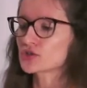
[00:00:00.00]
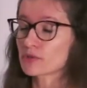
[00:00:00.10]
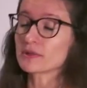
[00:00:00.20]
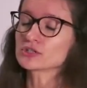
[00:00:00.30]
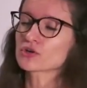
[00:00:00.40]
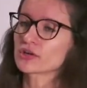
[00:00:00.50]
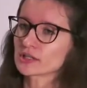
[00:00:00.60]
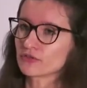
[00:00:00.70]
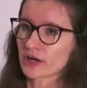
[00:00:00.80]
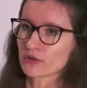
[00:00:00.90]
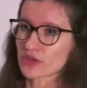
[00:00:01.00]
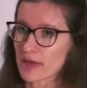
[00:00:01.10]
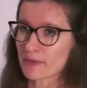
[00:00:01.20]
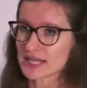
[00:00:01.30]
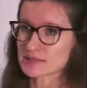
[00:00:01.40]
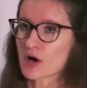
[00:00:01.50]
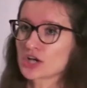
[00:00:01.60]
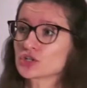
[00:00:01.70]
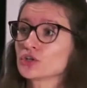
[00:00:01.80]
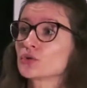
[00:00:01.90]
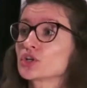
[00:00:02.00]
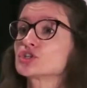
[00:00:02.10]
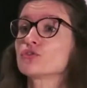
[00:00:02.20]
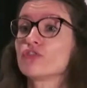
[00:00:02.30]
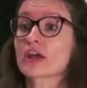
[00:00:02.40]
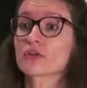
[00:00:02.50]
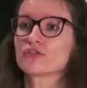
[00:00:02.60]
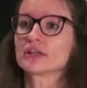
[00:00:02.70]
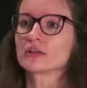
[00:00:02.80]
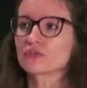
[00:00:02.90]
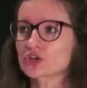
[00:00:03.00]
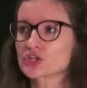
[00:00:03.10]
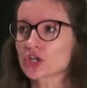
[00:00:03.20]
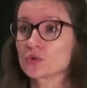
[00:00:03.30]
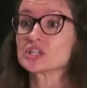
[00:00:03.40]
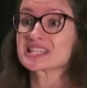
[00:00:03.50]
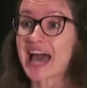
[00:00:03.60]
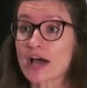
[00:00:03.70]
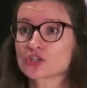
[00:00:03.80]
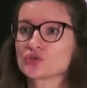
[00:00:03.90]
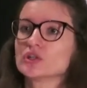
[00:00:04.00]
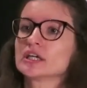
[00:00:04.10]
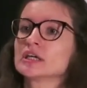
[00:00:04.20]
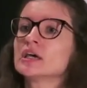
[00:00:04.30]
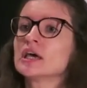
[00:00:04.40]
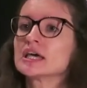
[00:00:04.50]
to the build-a-gradle file of the base module in order to verify that the version code is actually